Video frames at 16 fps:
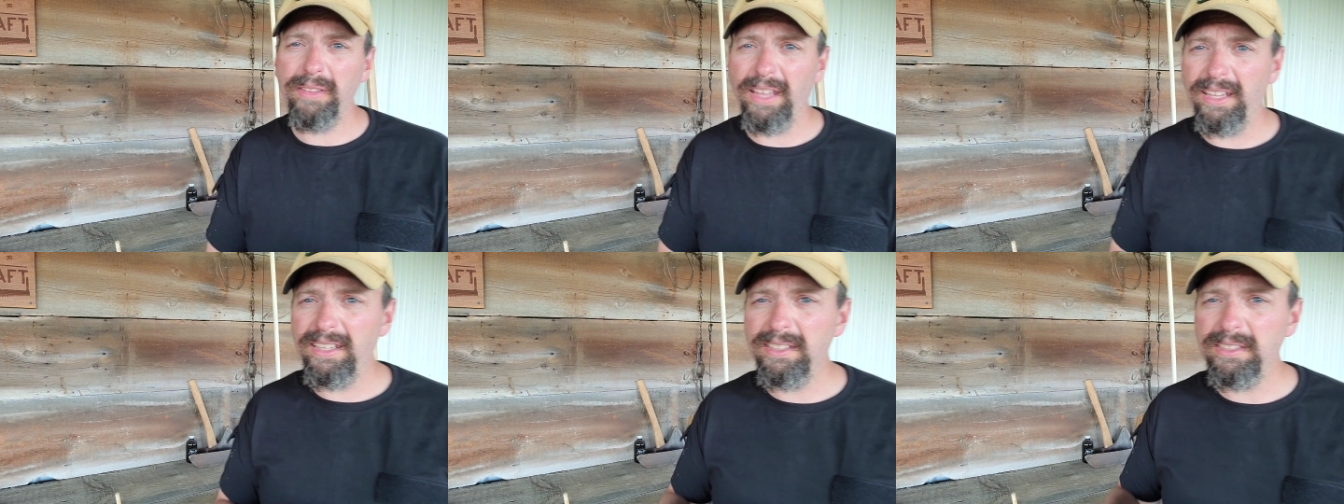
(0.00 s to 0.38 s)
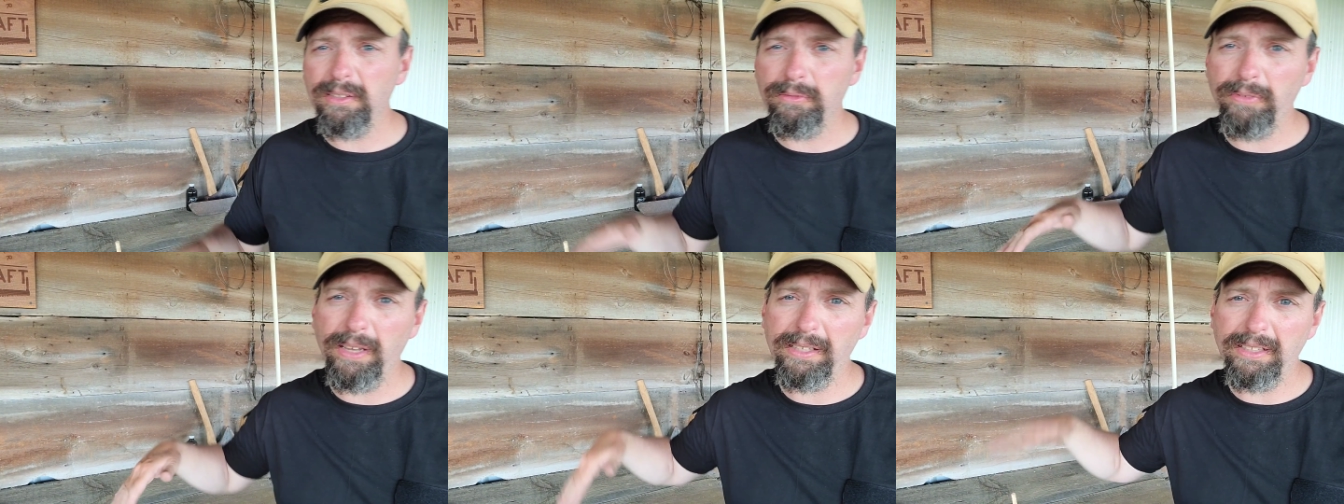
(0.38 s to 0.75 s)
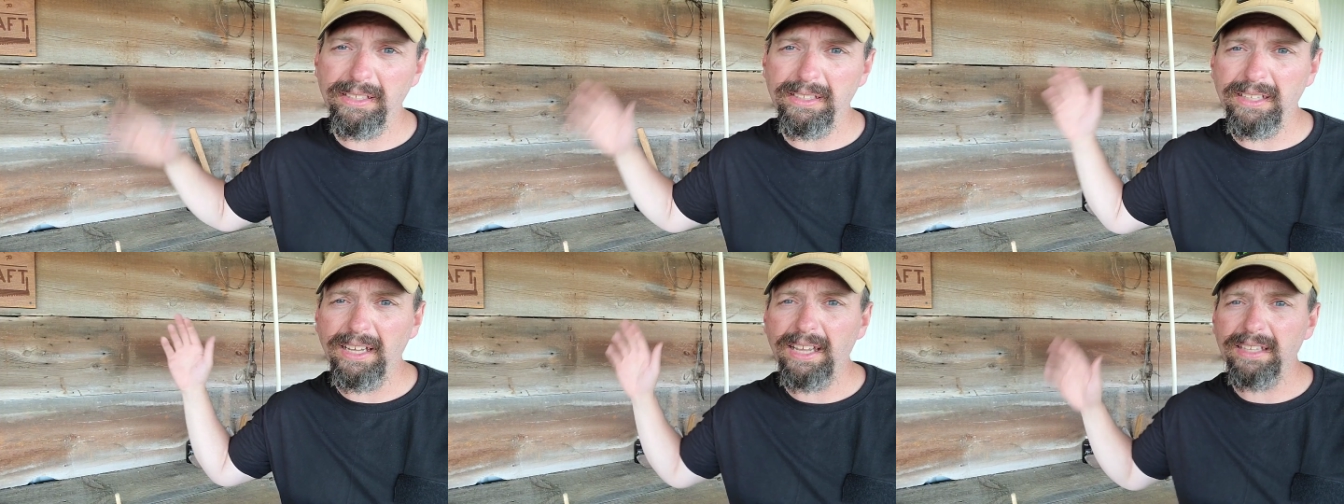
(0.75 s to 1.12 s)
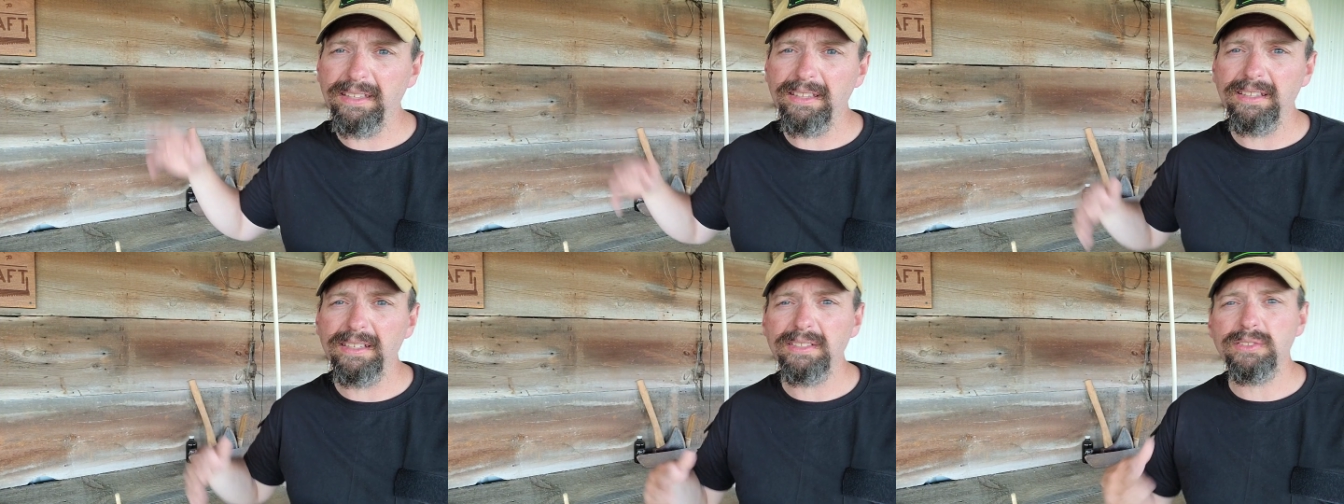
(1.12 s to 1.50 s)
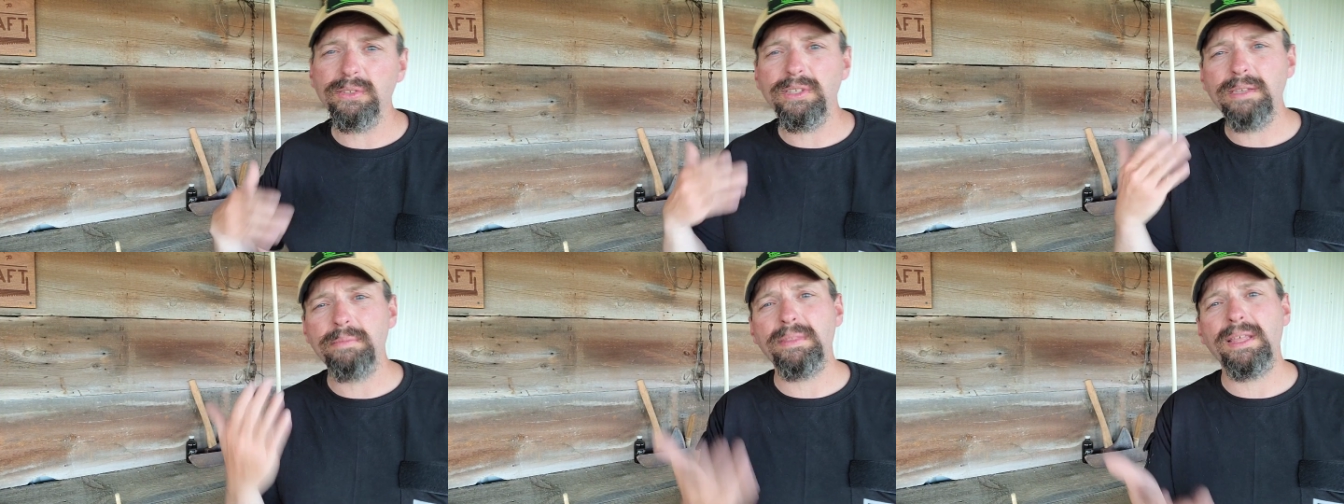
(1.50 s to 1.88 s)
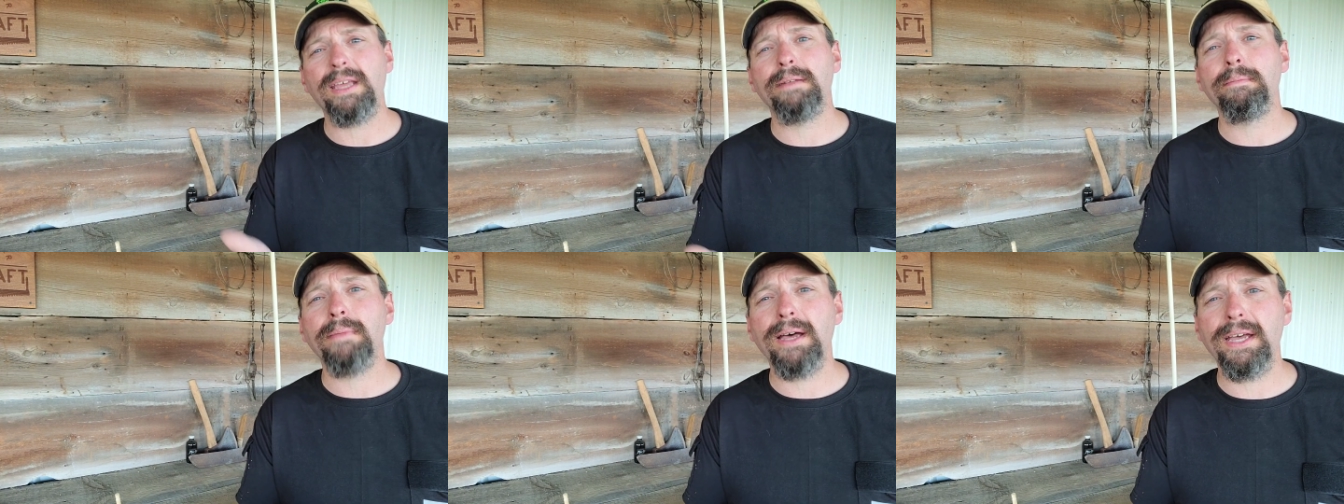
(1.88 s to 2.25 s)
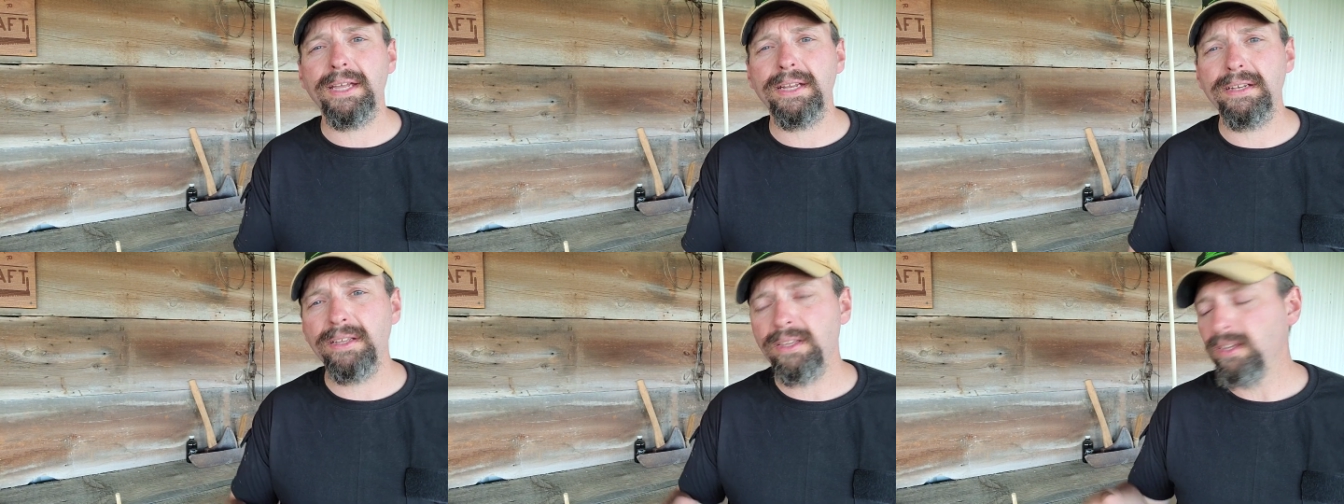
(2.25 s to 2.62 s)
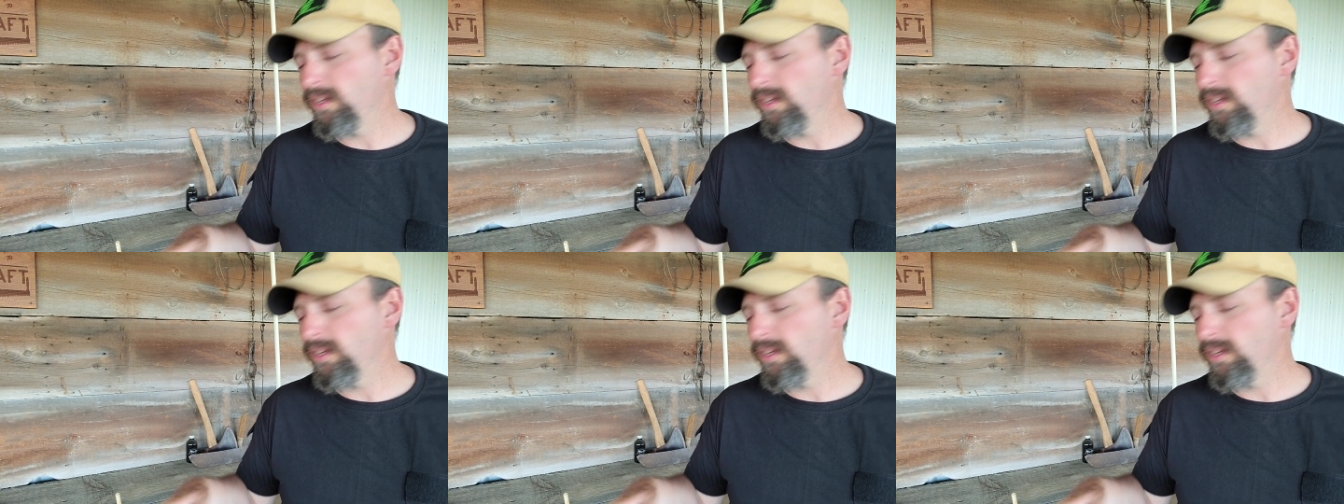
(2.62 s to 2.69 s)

that is affecting the height of this, so keep that in mind.